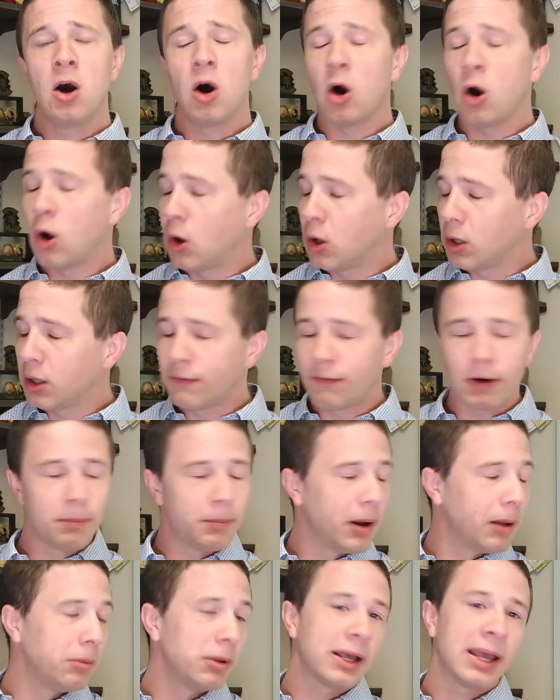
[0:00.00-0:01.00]
all of our
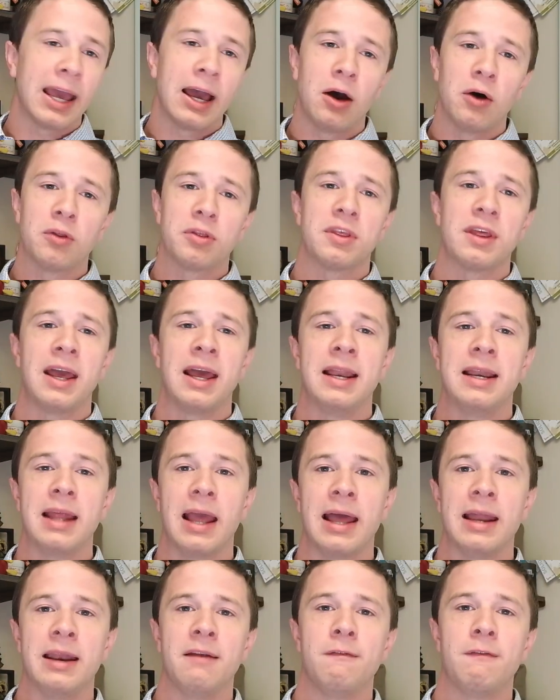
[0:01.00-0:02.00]
public health and
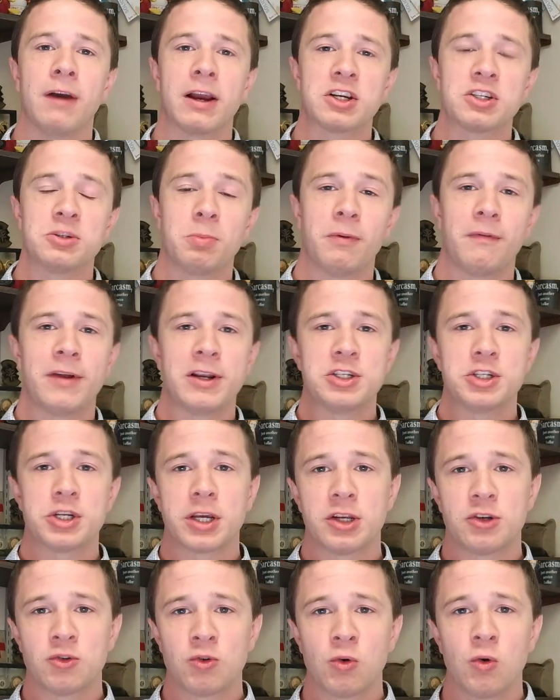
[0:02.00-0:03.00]
infection prevention
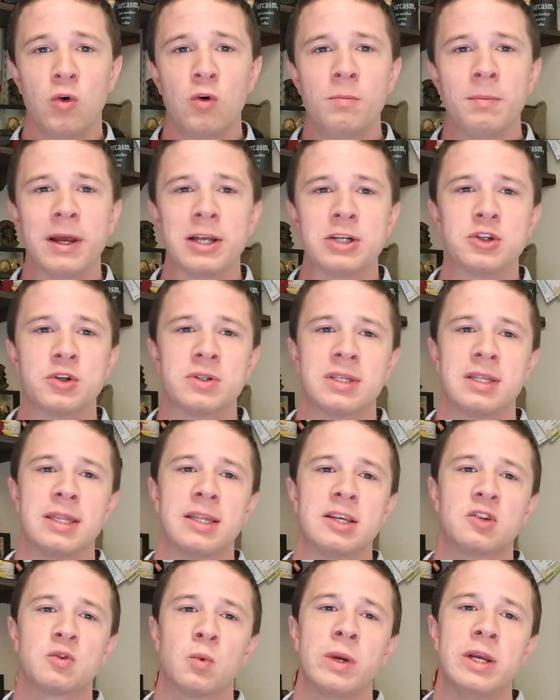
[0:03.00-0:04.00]
control measures in
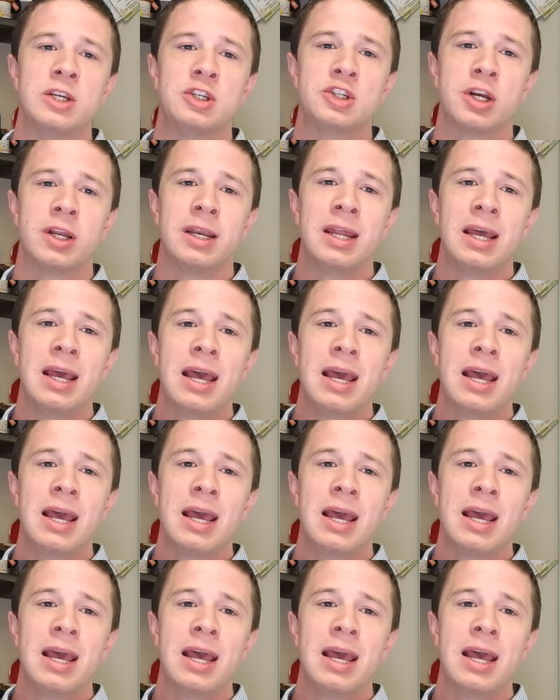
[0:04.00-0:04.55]
this region,